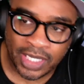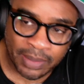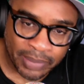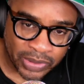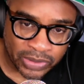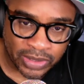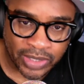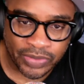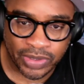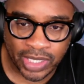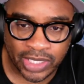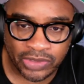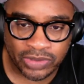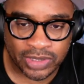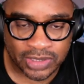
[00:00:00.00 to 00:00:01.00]
But on the other
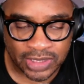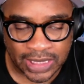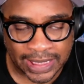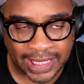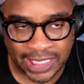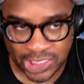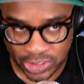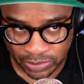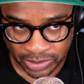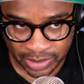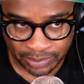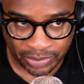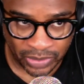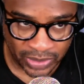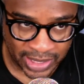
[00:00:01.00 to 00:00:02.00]
hand, you can say that he
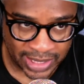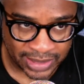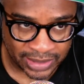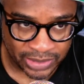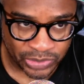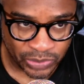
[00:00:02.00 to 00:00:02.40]
split ball handling